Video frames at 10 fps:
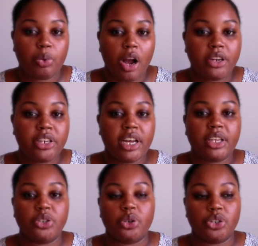
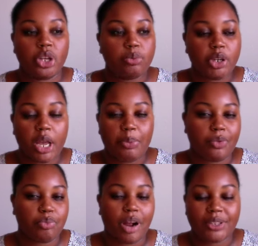projects or some type
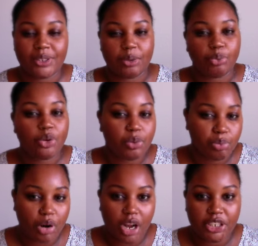of process
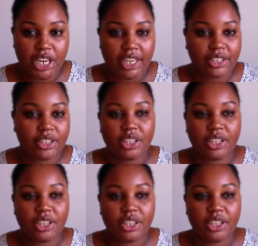improvement project.